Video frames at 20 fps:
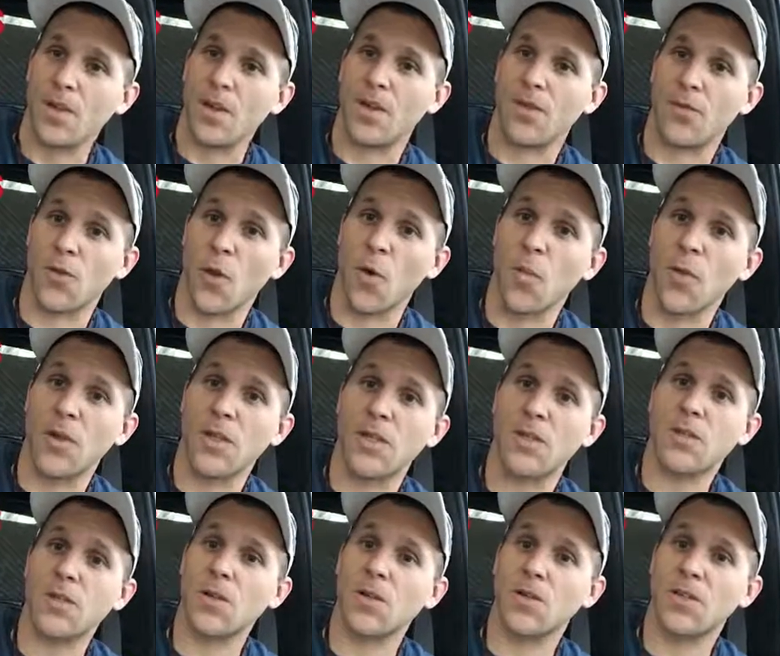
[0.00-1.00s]
if
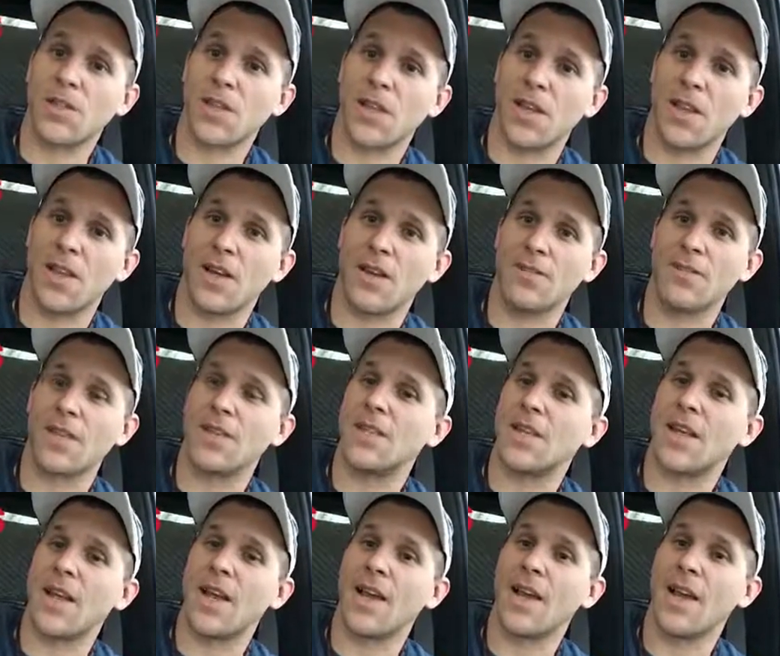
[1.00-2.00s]
nobody's told you they love you
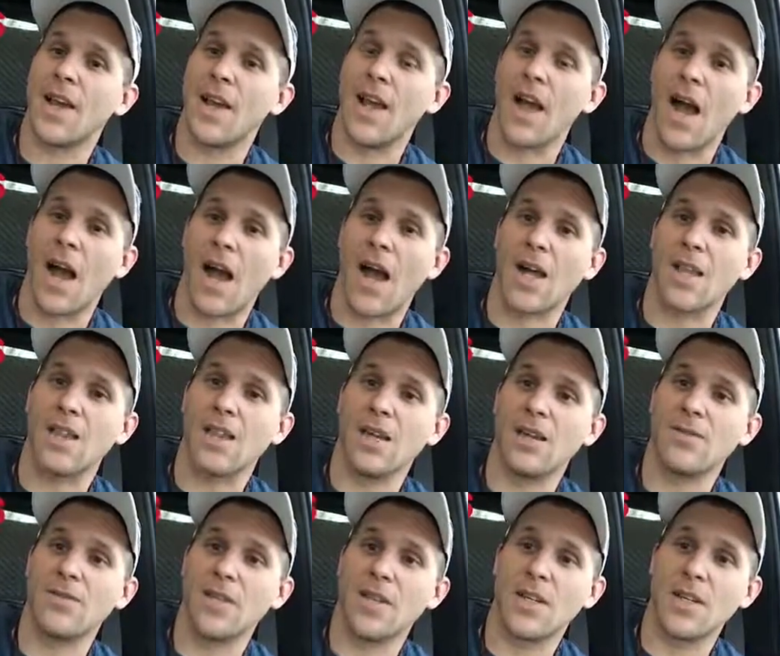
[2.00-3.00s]
today, I
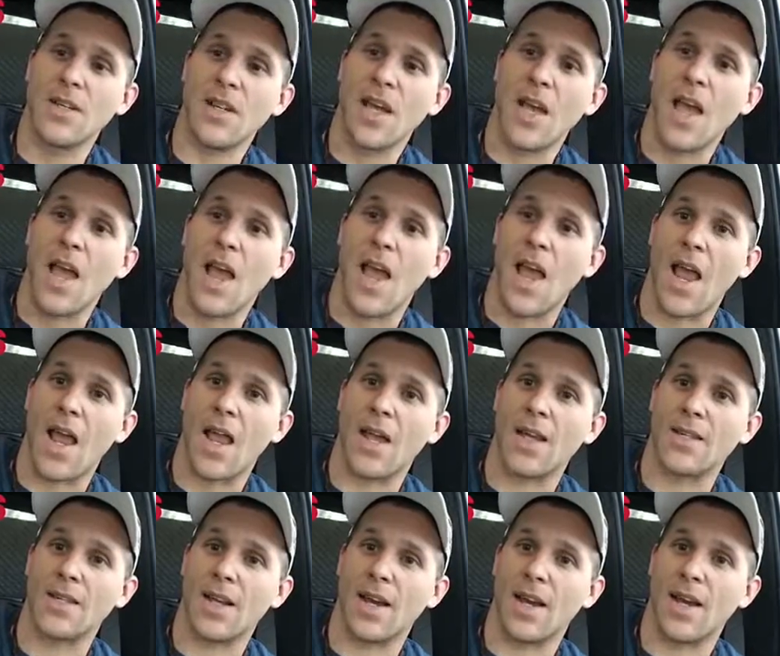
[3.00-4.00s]
love you.
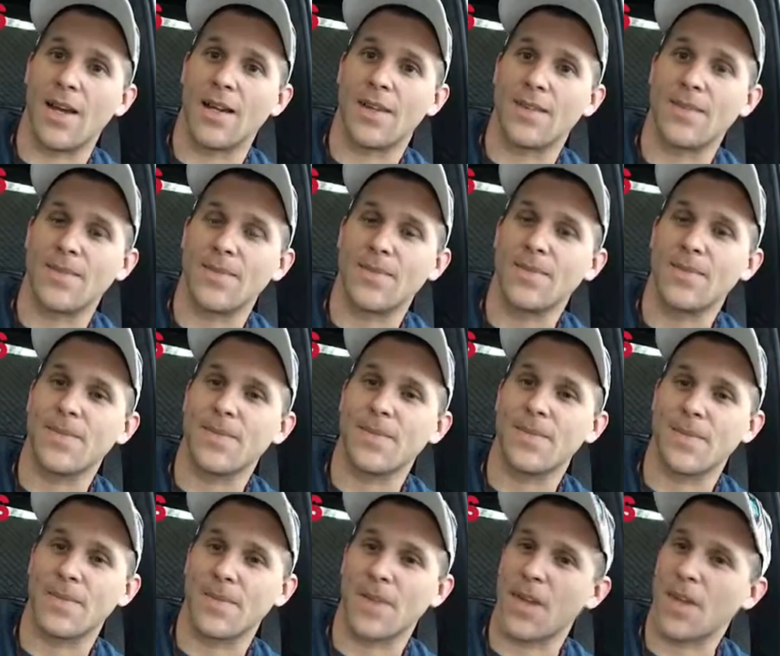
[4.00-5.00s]
And uh,
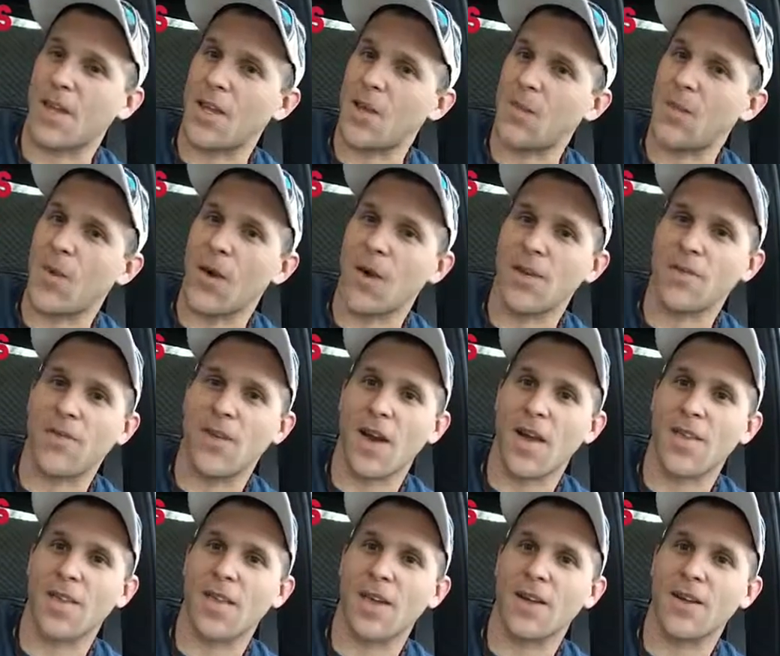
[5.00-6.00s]
keep on
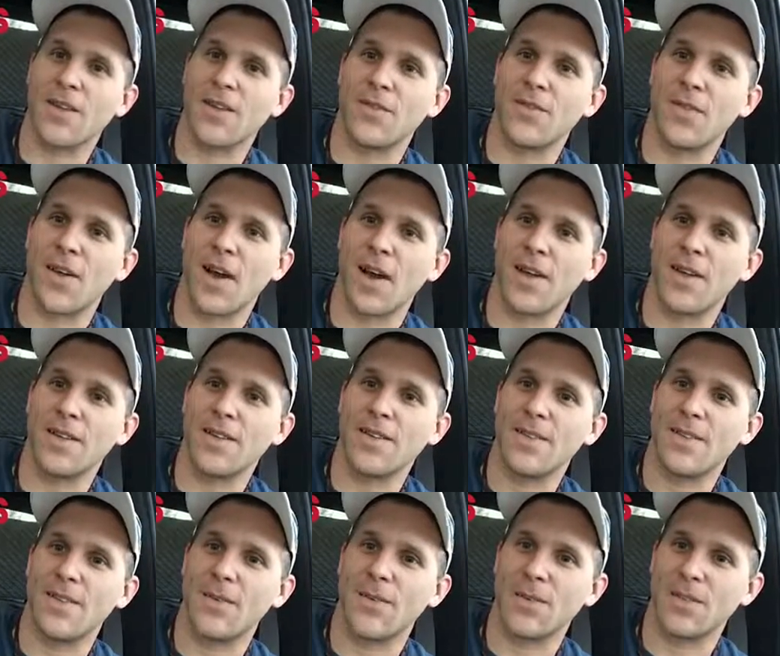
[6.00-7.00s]
fighting that good fight.
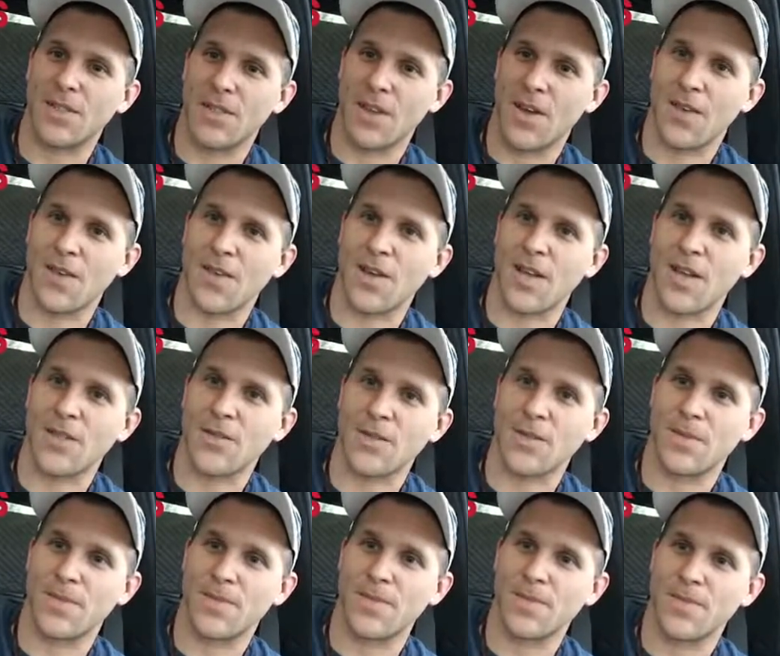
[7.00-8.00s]
We'll see you on the next
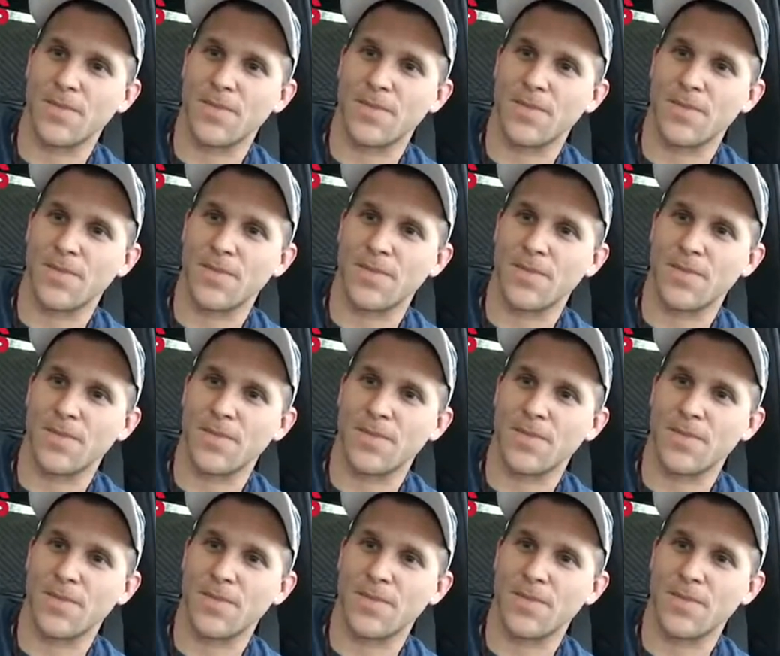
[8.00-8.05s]
one.